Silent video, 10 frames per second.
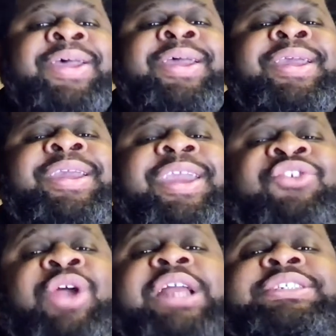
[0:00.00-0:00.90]
he
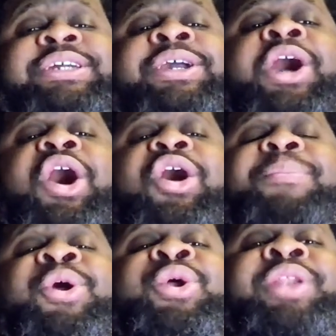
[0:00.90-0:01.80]
tries to calm
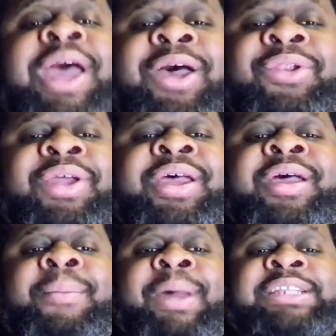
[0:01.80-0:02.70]
her down
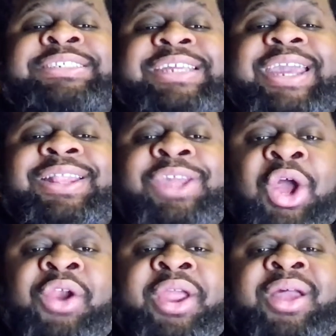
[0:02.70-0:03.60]
by singing the
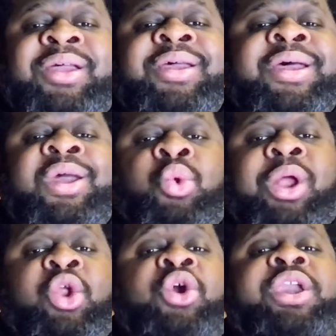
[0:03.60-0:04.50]
aria Qual
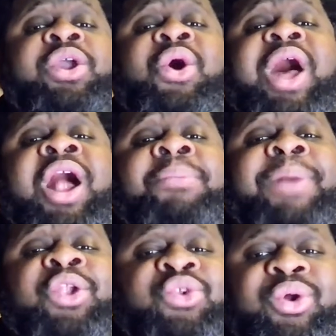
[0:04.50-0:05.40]
occhio al
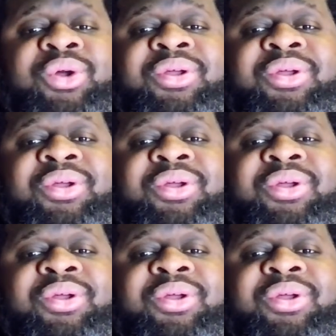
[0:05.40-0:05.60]
mondo,